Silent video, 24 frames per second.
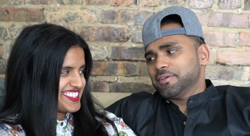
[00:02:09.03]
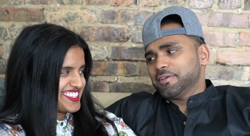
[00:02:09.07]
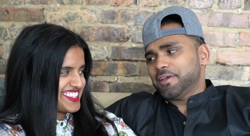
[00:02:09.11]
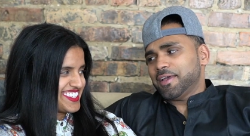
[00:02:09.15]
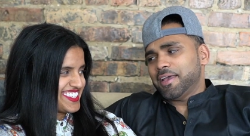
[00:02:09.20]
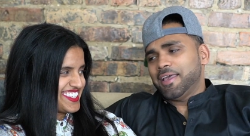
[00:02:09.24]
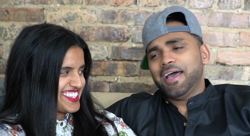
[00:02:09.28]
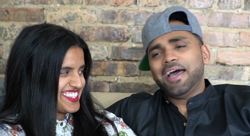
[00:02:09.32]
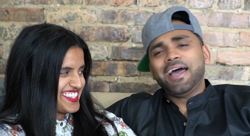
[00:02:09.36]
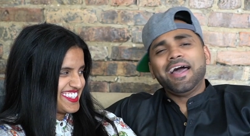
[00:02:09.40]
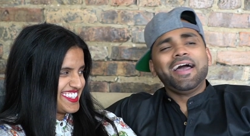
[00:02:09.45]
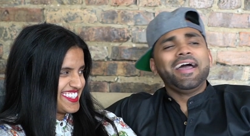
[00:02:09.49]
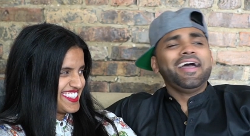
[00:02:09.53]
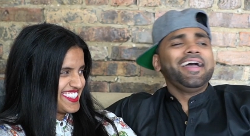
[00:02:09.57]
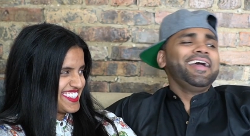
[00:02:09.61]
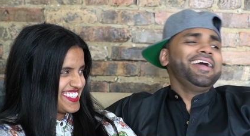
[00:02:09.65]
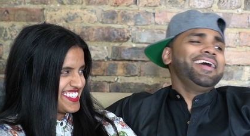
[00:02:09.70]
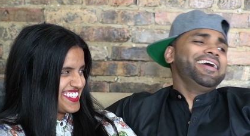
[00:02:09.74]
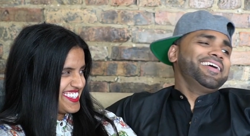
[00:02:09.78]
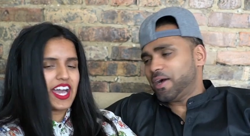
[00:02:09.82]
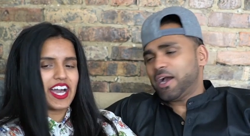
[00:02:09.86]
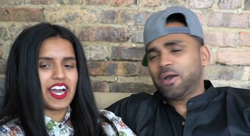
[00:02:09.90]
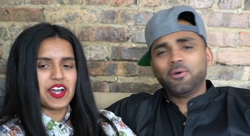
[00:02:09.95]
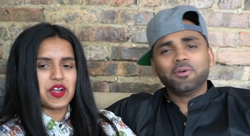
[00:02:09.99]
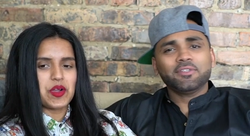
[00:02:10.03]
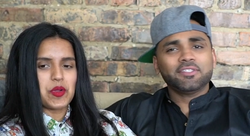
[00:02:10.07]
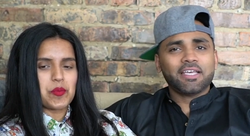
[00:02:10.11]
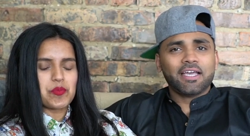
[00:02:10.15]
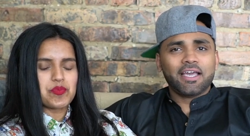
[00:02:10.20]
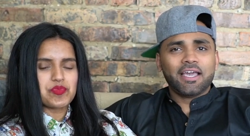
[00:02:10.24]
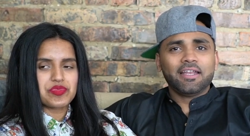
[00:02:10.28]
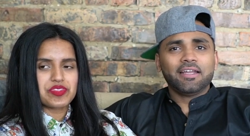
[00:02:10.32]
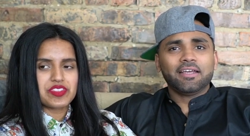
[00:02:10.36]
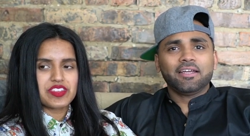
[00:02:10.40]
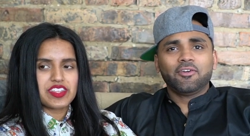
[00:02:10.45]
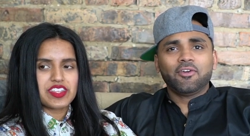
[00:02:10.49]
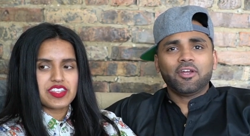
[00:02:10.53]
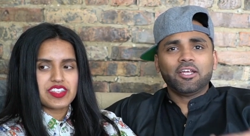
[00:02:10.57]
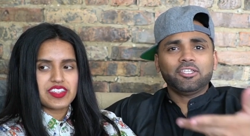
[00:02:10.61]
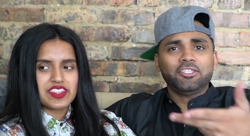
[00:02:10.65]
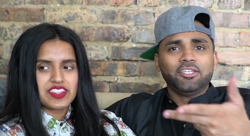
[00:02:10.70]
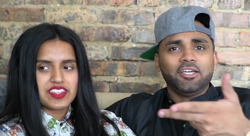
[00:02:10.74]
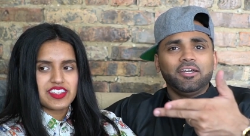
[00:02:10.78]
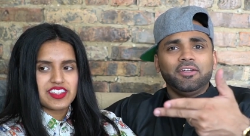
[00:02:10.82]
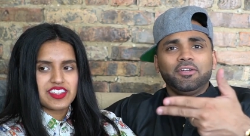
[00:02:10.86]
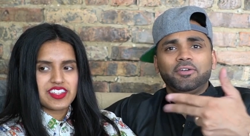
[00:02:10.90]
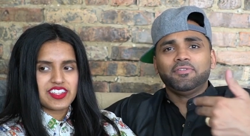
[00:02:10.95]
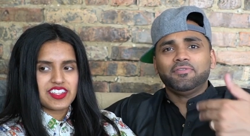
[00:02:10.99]
Speaker 1: I had a
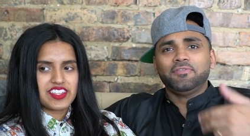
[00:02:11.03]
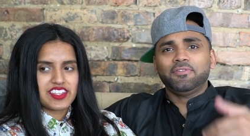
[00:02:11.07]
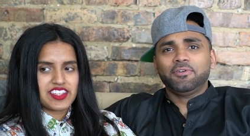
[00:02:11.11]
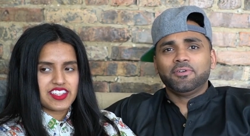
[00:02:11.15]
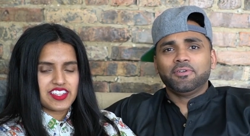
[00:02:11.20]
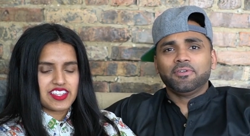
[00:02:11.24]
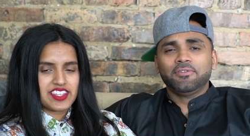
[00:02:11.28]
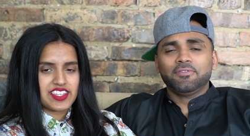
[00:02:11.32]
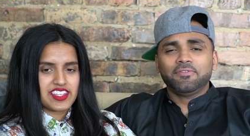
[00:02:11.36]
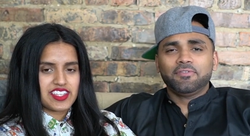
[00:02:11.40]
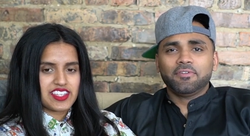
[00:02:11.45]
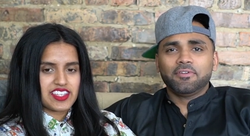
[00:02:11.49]
crush on her for